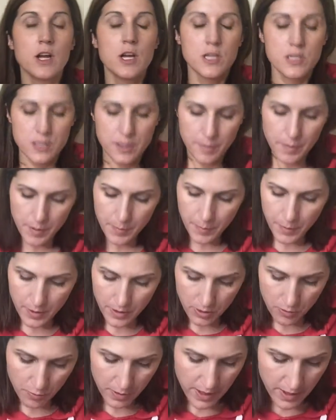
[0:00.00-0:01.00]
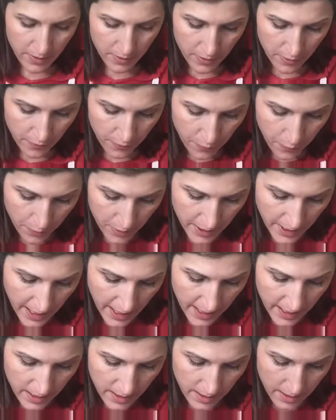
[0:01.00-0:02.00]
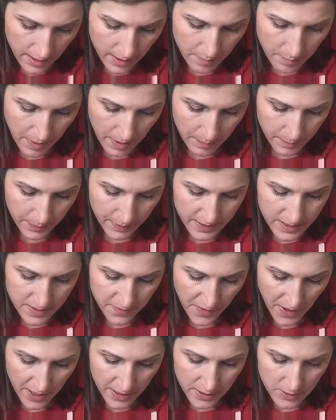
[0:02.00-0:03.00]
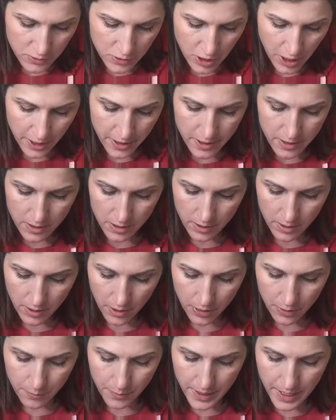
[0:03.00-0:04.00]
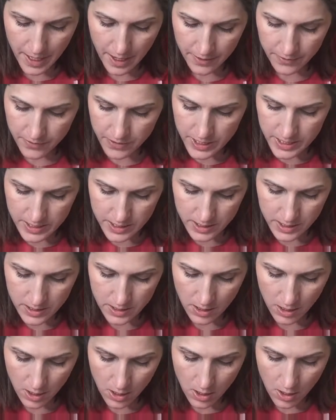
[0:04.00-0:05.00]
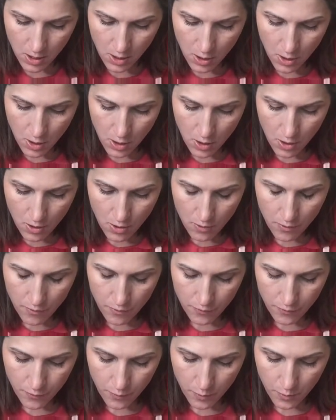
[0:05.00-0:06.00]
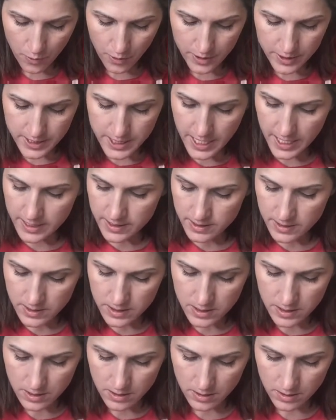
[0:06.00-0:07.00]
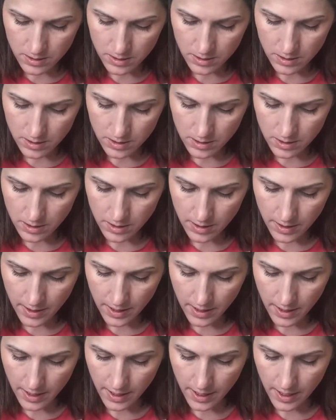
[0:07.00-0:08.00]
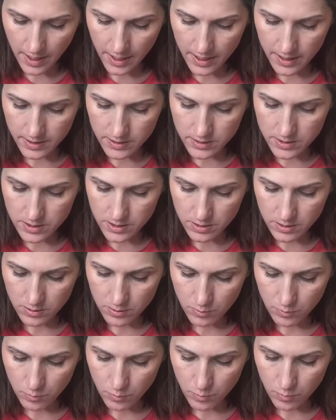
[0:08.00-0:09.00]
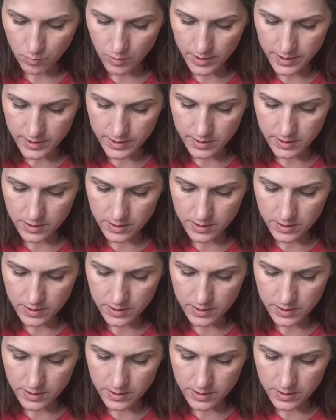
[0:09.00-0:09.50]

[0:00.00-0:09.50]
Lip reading: So I'm going to put 348 in my place value chart, 3 hundreds, 4 tens, 8 ones,